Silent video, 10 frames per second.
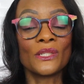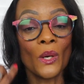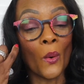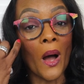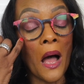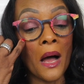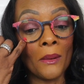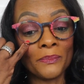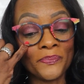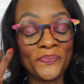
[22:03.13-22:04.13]

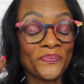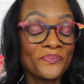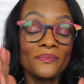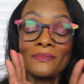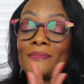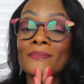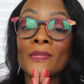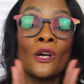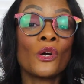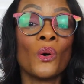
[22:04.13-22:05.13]
So
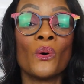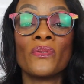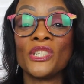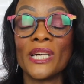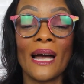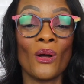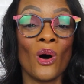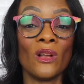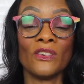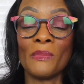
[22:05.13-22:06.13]
go over and check out
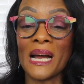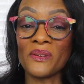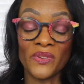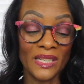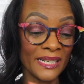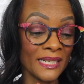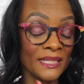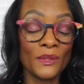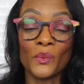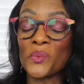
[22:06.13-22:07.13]
all of my
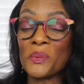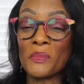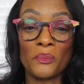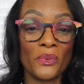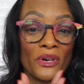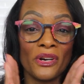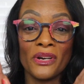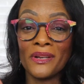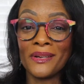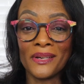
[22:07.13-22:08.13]
affiliates. Remember,
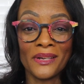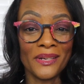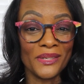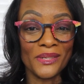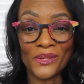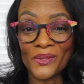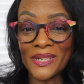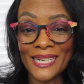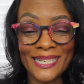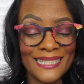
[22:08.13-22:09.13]
you'll
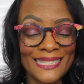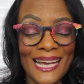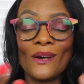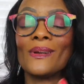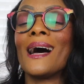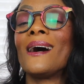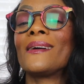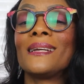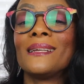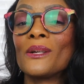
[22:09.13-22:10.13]
get a discount, I'll
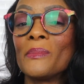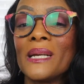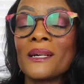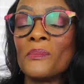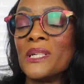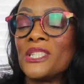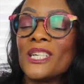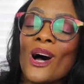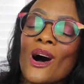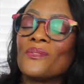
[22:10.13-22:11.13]
get a little bit of
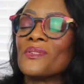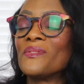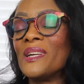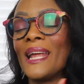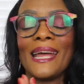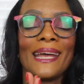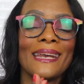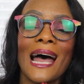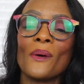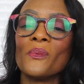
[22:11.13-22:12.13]
commission off of it,
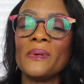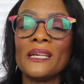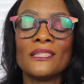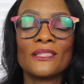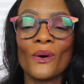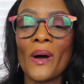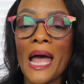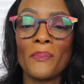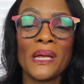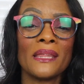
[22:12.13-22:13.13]
and I will be so
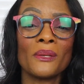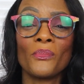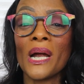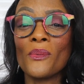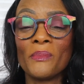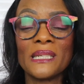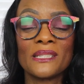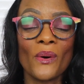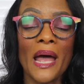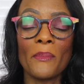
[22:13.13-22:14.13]
happy, and the brand will be
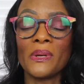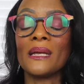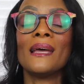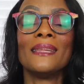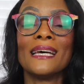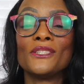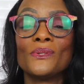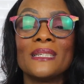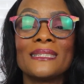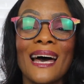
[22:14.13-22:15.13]
so happy that
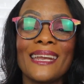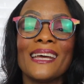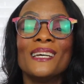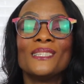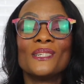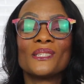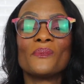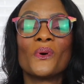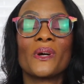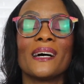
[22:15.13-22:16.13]
you decided to
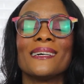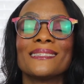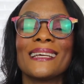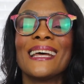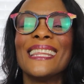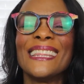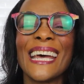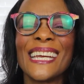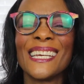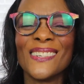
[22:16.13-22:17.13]
support us.
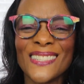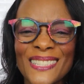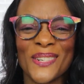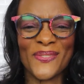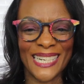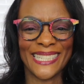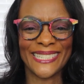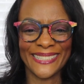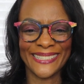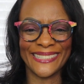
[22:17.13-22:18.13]
Thank you so
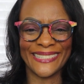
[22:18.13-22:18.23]
much.